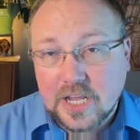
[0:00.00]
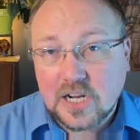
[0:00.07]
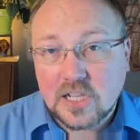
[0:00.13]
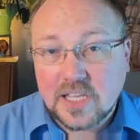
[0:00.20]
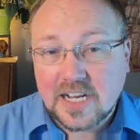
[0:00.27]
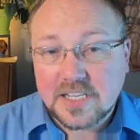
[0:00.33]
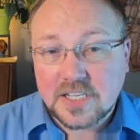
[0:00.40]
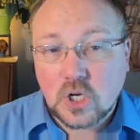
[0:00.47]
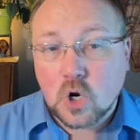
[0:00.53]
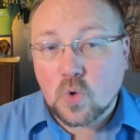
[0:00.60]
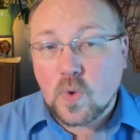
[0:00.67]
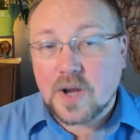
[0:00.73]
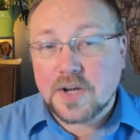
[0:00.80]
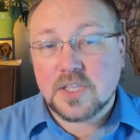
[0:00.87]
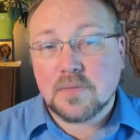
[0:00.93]
click to go
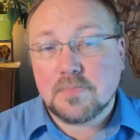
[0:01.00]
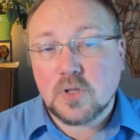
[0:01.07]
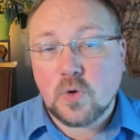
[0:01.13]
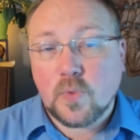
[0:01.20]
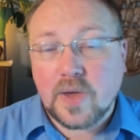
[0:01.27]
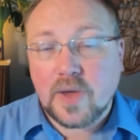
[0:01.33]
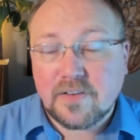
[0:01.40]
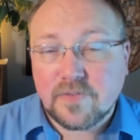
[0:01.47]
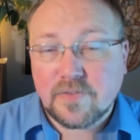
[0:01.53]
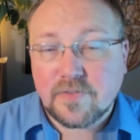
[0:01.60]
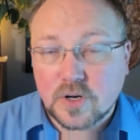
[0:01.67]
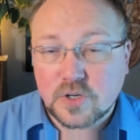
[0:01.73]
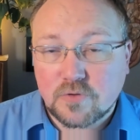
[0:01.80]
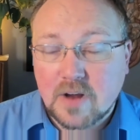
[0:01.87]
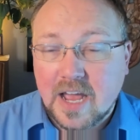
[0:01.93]
right to the BlueInk
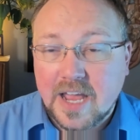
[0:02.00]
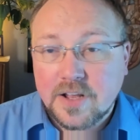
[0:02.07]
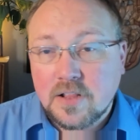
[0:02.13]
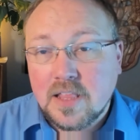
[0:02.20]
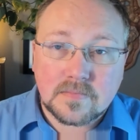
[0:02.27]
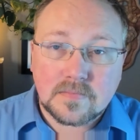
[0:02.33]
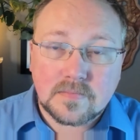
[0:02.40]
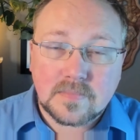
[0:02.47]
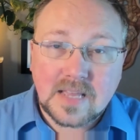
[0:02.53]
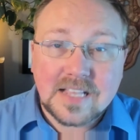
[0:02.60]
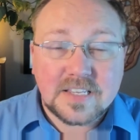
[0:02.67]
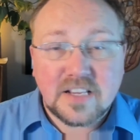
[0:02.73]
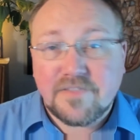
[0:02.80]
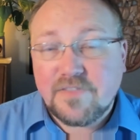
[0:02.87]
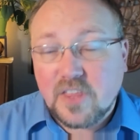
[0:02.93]
for a trial.
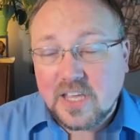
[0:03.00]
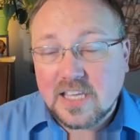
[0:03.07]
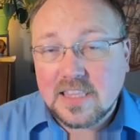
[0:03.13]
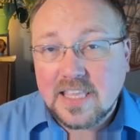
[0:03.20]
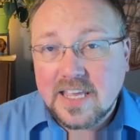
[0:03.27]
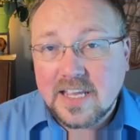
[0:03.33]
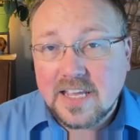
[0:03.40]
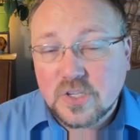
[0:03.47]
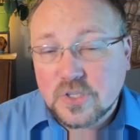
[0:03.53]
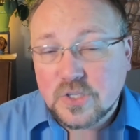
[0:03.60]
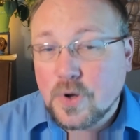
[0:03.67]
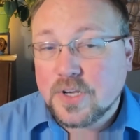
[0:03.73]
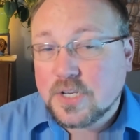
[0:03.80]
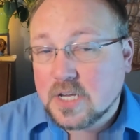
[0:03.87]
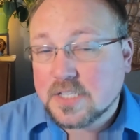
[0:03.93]
It's an affiliate link,
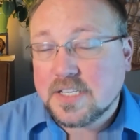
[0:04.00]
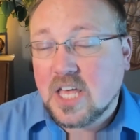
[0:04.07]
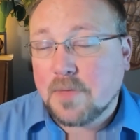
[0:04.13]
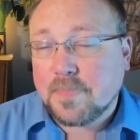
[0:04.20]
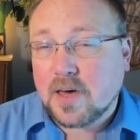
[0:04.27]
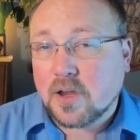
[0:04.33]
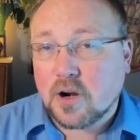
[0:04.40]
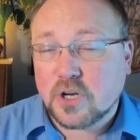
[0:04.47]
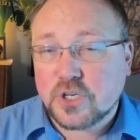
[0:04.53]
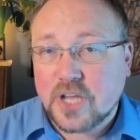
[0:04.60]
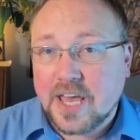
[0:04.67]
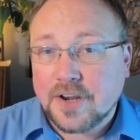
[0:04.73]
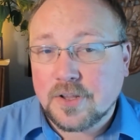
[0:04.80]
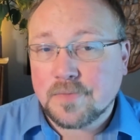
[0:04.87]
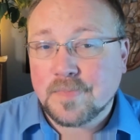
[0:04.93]
so it does help out our
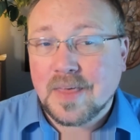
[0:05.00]
channel.